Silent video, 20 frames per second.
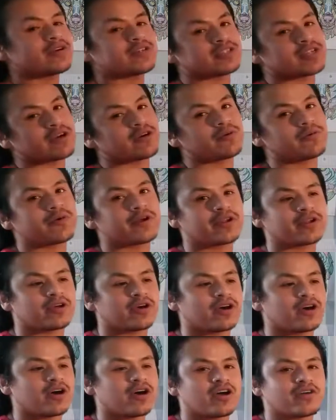determine
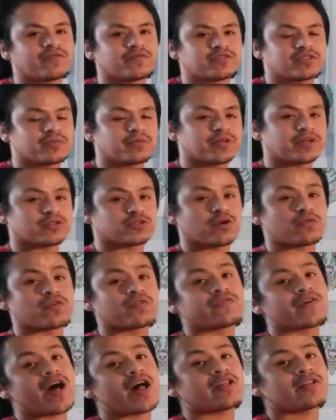if something is
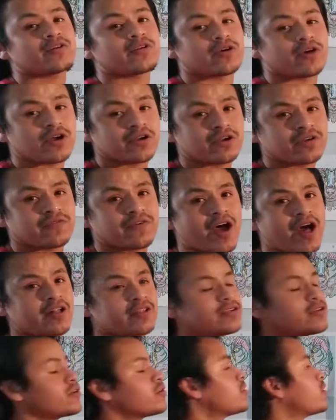overvalued or
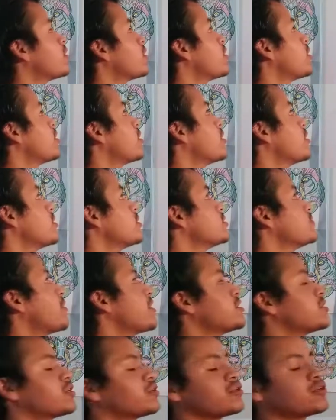undervalued. Is
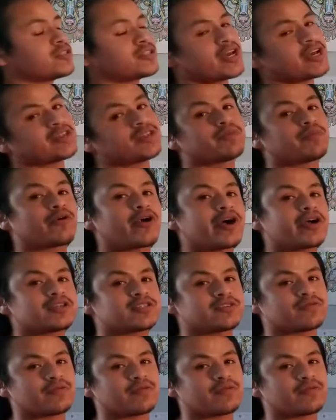basically you take the price of